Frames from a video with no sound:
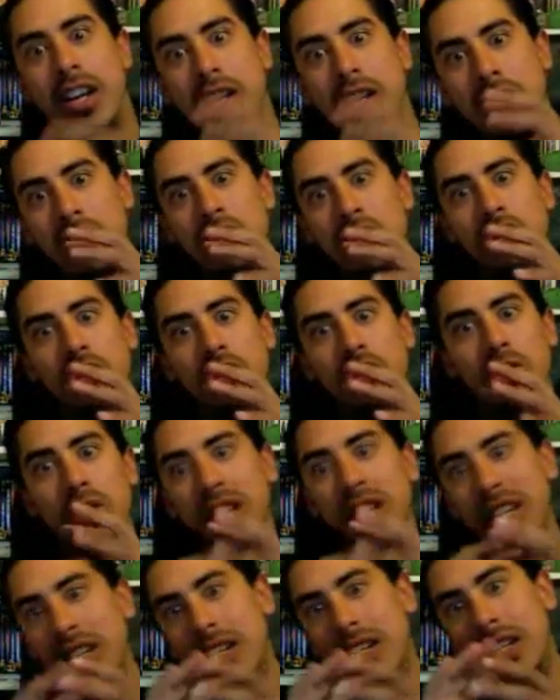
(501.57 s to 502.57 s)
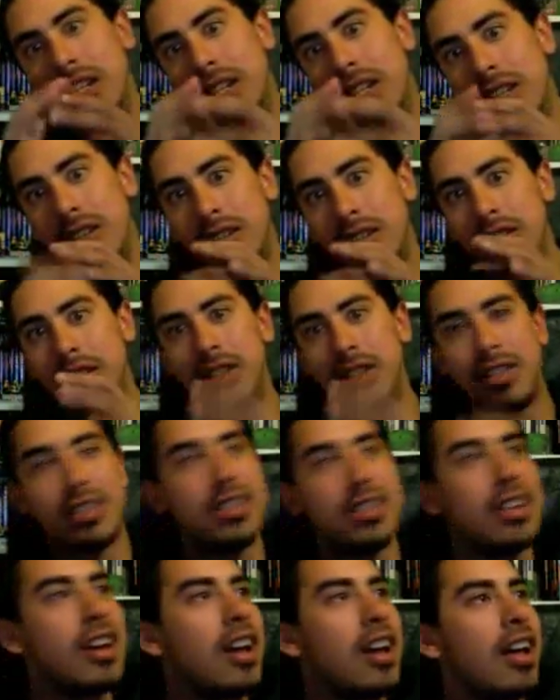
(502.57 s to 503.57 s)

injuring others.